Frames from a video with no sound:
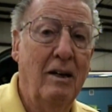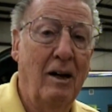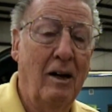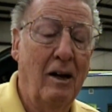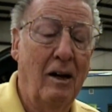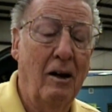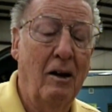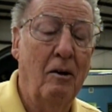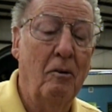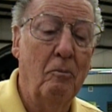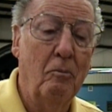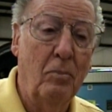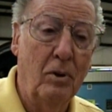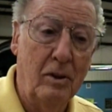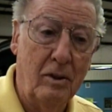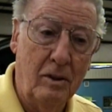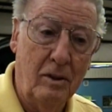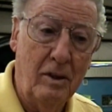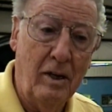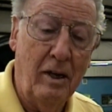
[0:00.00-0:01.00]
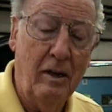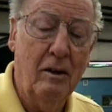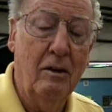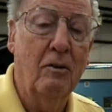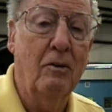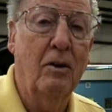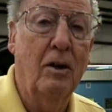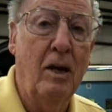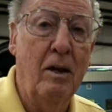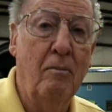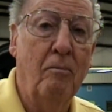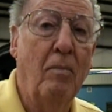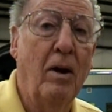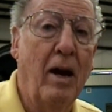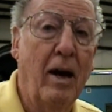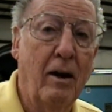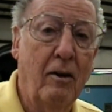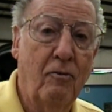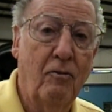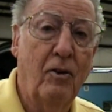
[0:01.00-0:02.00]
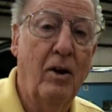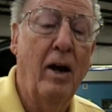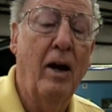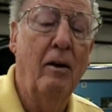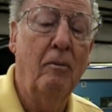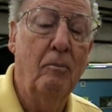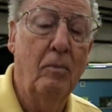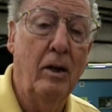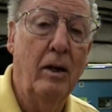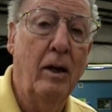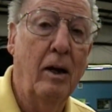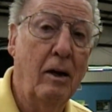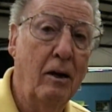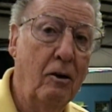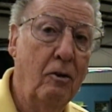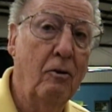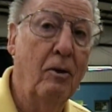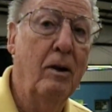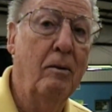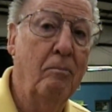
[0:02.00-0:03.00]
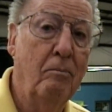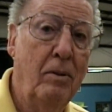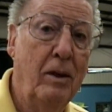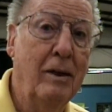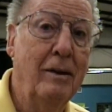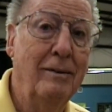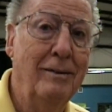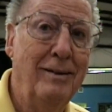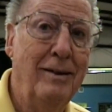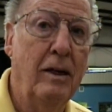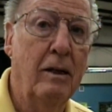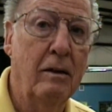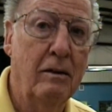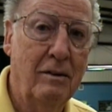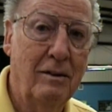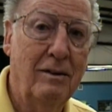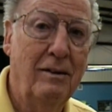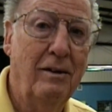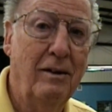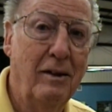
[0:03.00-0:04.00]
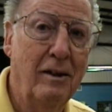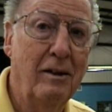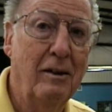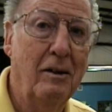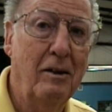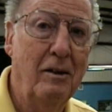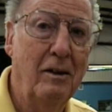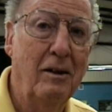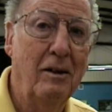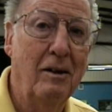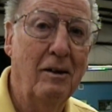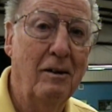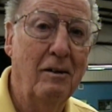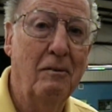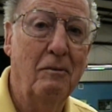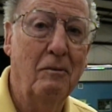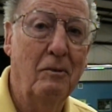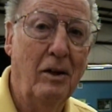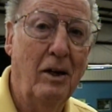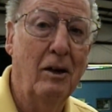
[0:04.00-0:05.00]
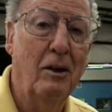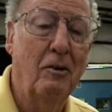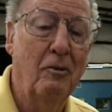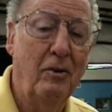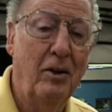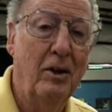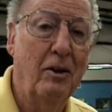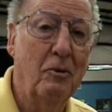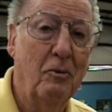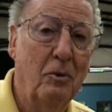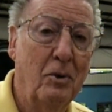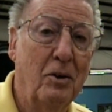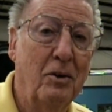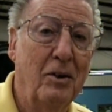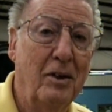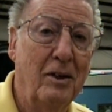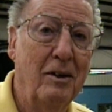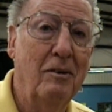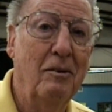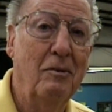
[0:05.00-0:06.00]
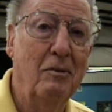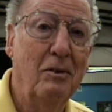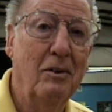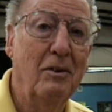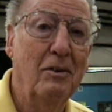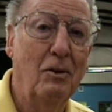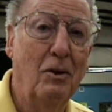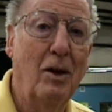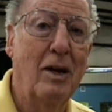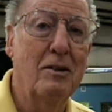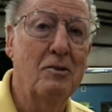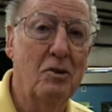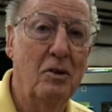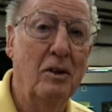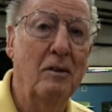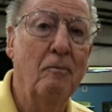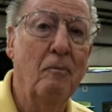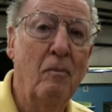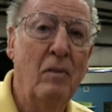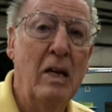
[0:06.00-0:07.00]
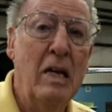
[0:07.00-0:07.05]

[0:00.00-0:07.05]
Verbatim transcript: Uh, but the tanker came back fine, but had a great big dent in the uh, elevator where he had lost it.